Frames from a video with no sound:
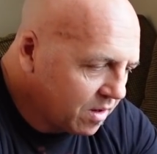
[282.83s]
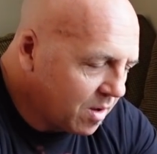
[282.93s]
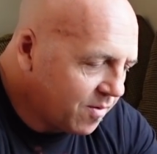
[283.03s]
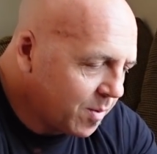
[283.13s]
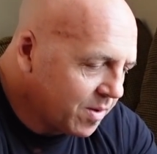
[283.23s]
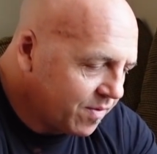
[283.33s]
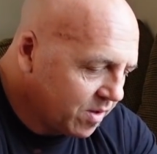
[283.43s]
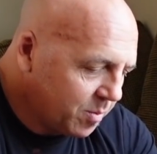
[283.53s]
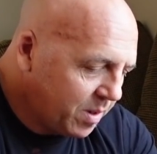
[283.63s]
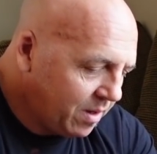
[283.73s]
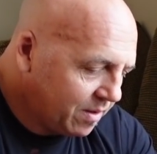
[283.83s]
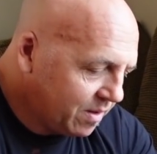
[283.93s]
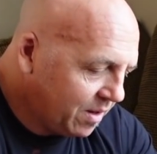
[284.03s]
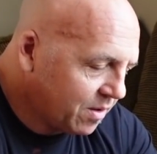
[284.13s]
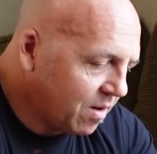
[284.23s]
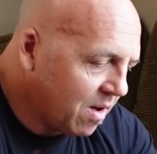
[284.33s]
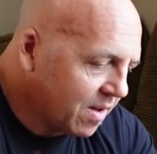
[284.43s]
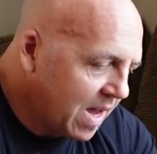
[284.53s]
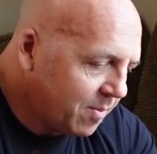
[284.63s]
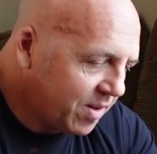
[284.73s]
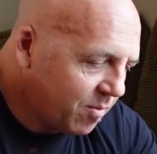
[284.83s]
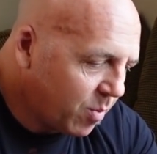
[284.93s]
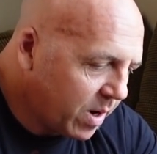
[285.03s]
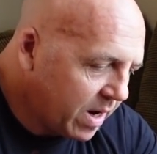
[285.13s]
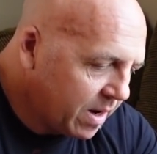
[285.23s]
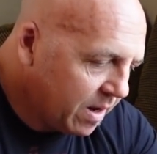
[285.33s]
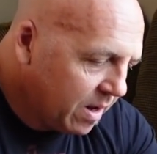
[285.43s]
come from the Philippines. These are all captive bred.